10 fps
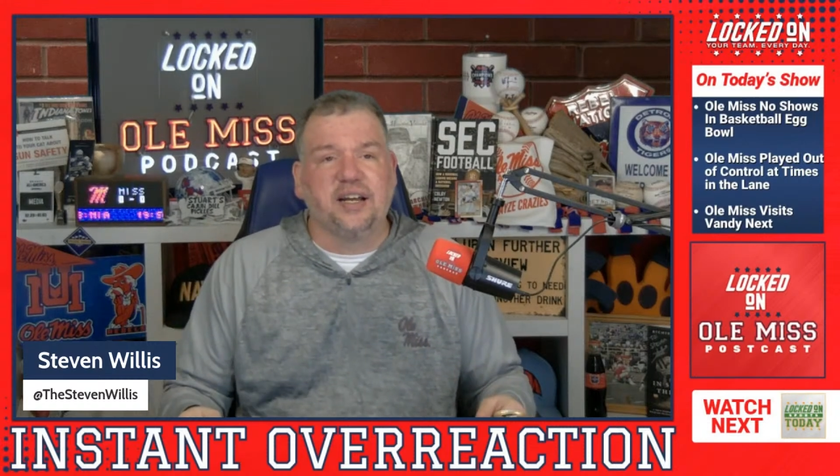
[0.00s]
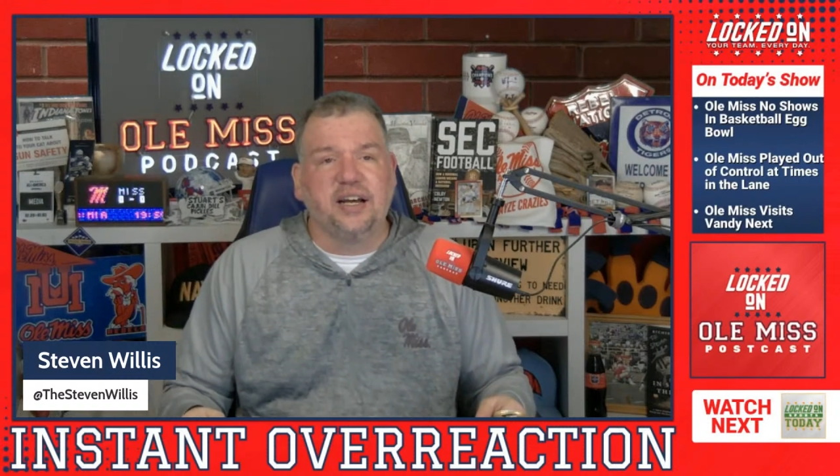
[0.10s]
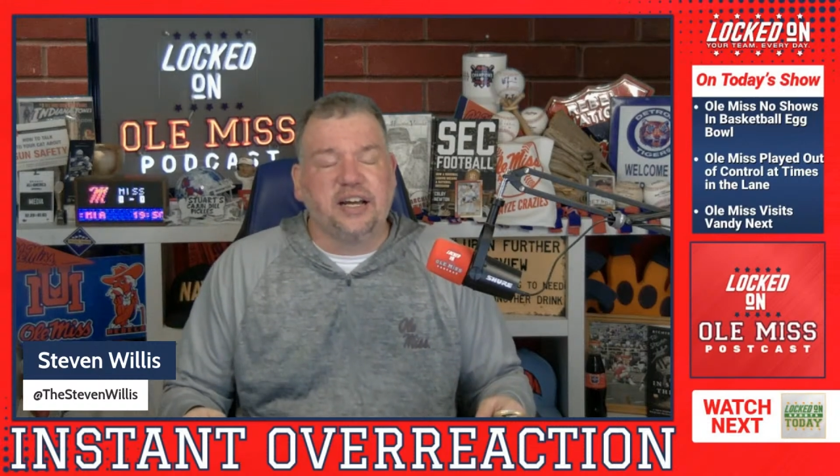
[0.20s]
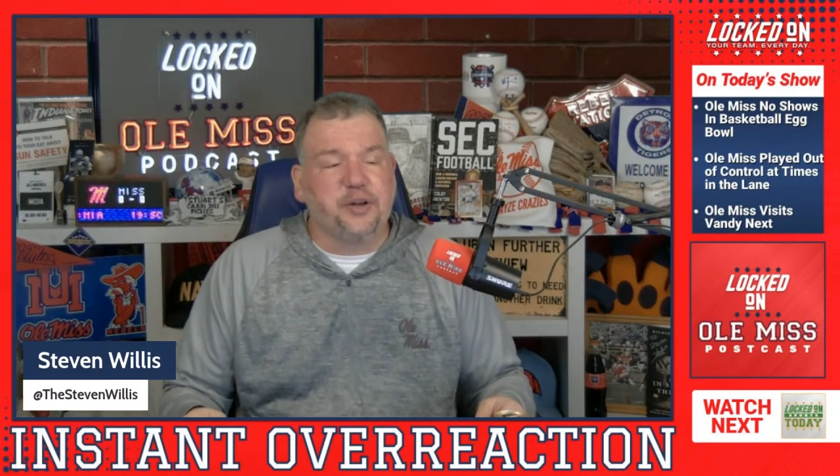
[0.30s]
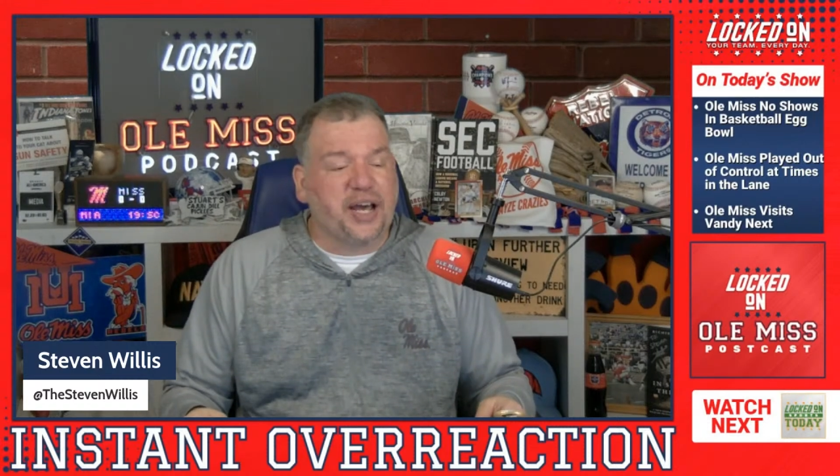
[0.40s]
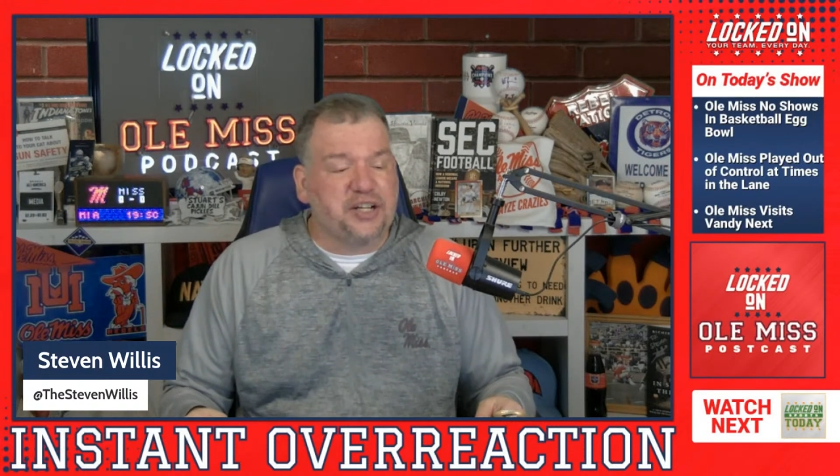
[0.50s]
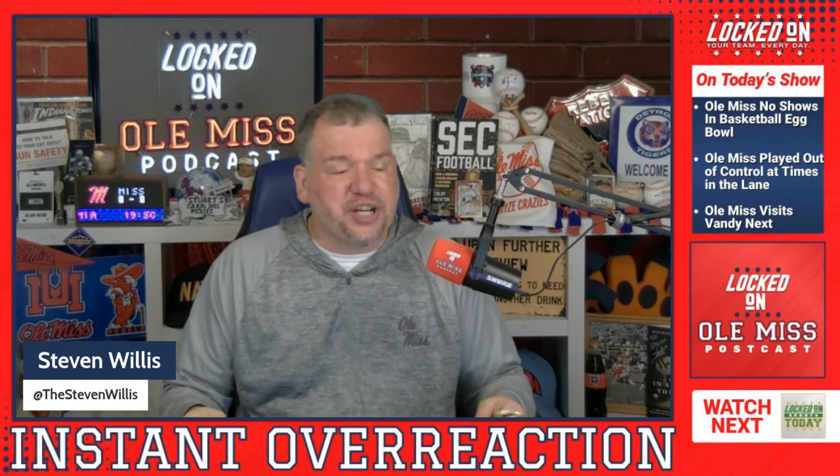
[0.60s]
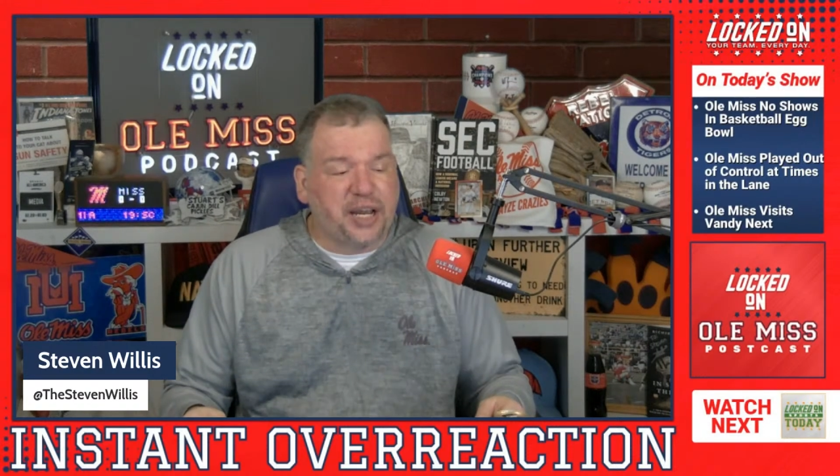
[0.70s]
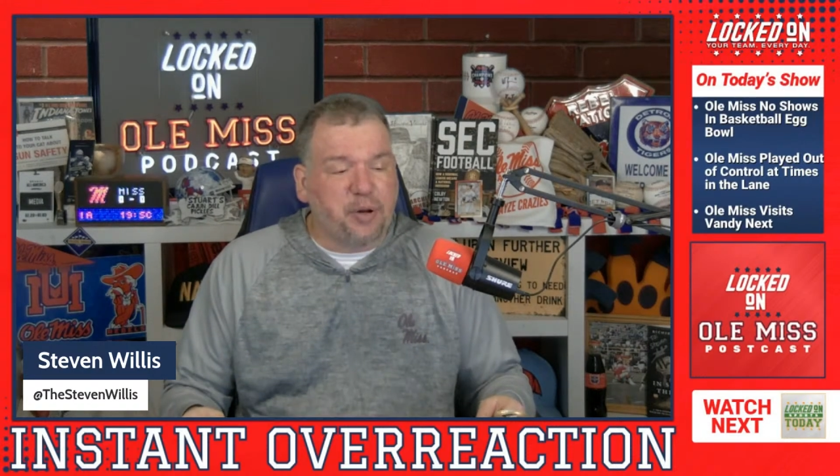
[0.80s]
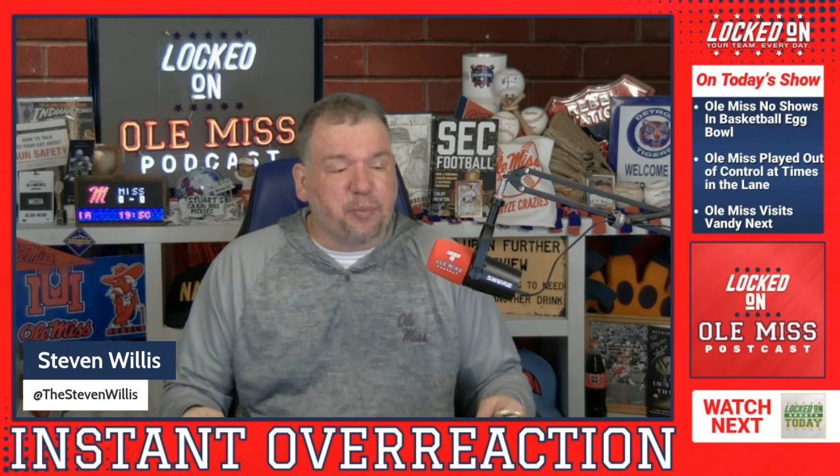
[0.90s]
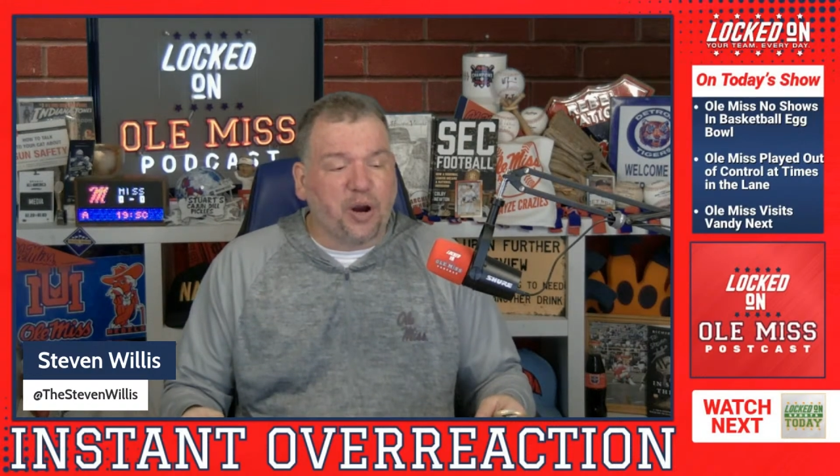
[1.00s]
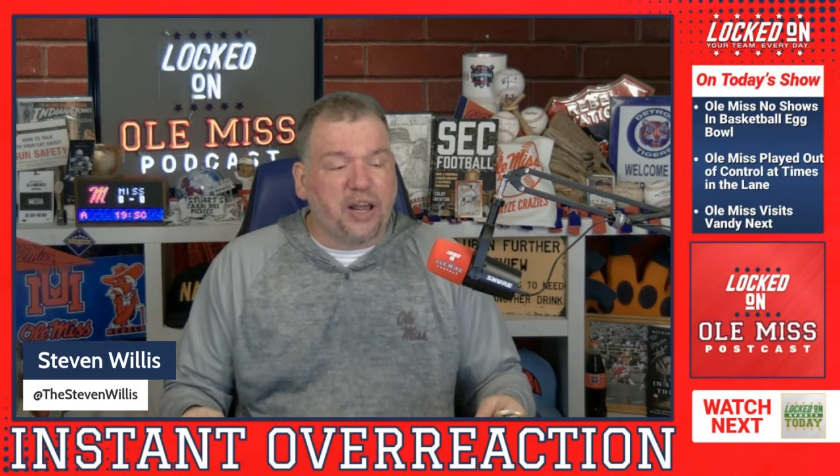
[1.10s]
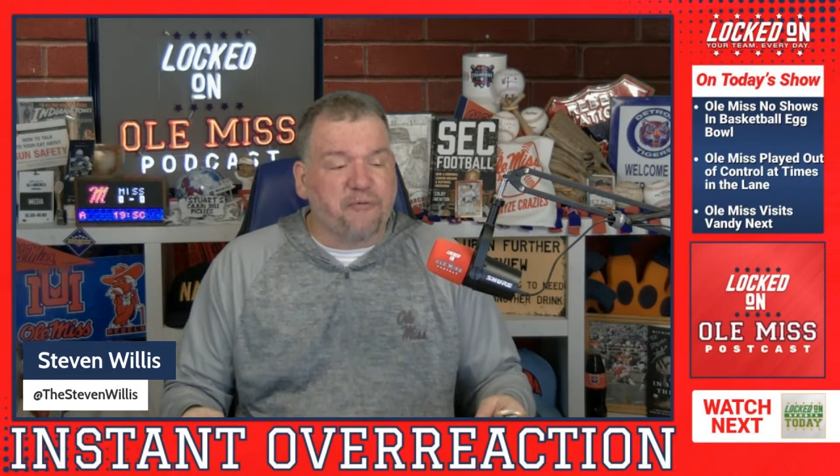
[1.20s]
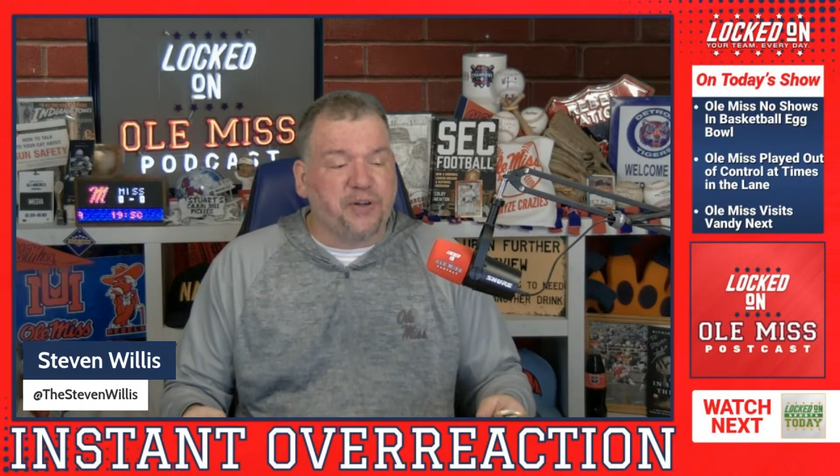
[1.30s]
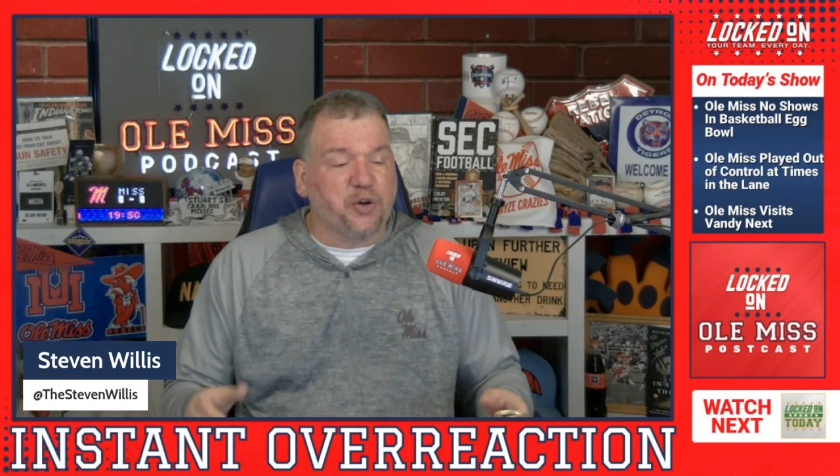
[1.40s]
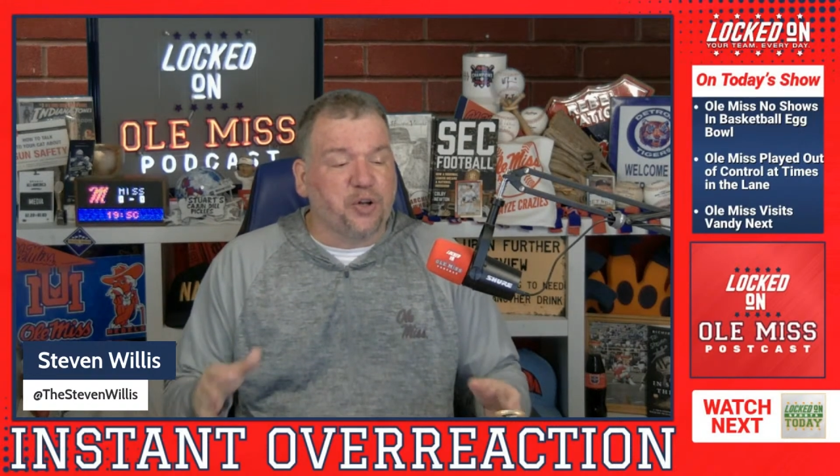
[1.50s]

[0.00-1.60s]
You had Jamin Brakefield,